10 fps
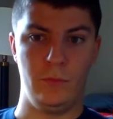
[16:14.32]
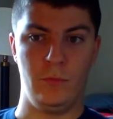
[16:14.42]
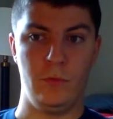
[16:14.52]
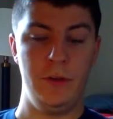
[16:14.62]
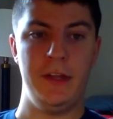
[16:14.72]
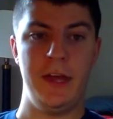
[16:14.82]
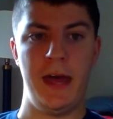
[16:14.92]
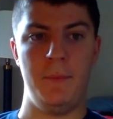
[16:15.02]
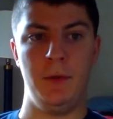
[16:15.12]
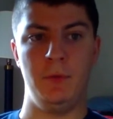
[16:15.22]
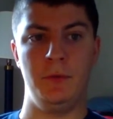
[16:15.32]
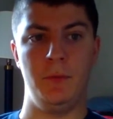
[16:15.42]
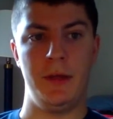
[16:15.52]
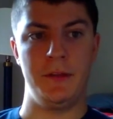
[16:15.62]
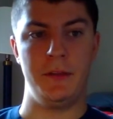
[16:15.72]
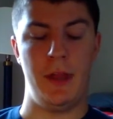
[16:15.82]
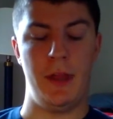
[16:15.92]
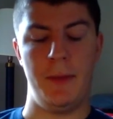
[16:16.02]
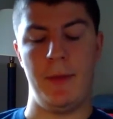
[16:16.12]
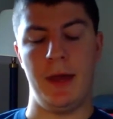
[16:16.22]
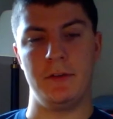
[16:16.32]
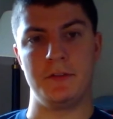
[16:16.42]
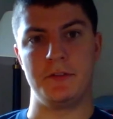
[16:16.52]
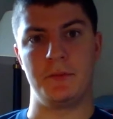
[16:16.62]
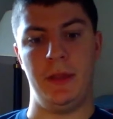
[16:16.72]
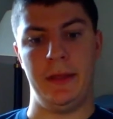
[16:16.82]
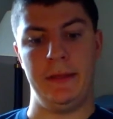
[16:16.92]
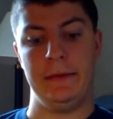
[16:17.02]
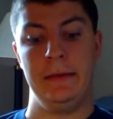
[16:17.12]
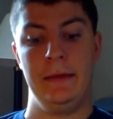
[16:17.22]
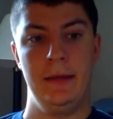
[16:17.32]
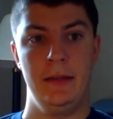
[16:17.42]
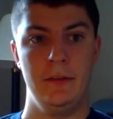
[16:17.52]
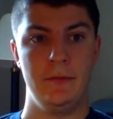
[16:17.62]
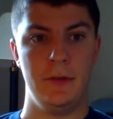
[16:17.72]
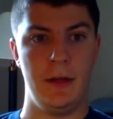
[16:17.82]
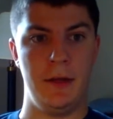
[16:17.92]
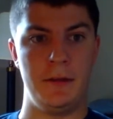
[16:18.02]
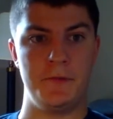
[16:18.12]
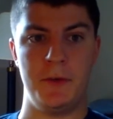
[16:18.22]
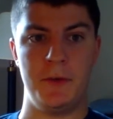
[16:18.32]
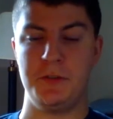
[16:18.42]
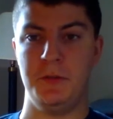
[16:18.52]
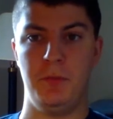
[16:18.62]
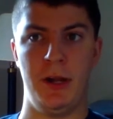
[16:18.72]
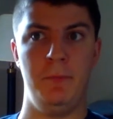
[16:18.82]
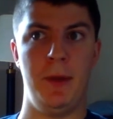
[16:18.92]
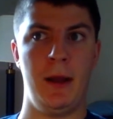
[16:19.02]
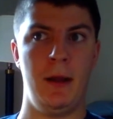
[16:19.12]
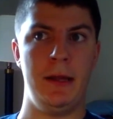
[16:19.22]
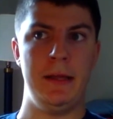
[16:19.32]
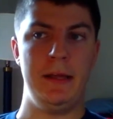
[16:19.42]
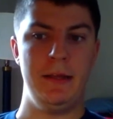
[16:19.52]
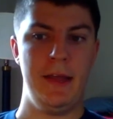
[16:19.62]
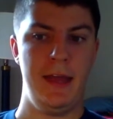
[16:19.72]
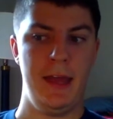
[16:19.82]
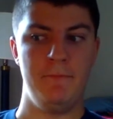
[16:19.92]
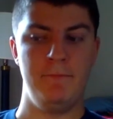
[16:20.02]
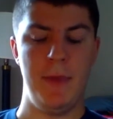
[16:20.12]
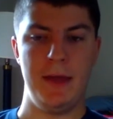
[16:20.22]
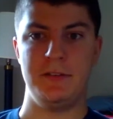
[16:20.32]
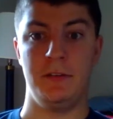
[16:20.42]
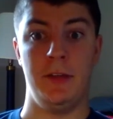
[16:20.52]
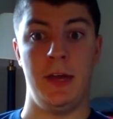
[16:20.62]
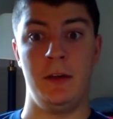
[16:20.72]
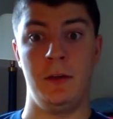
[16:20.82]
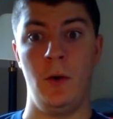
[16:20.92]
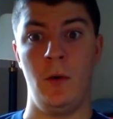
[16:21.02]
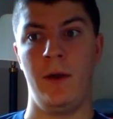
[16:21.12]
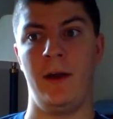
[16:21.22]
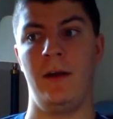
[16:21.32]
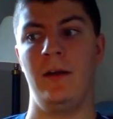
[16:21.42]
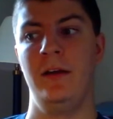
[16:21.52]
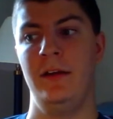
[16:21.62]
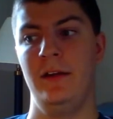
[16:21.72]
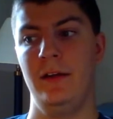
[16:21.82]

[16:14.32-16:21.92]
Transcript: really happy with the way that the linebackers are playing. Especially Brandon Berry, he came basically out of nowhere,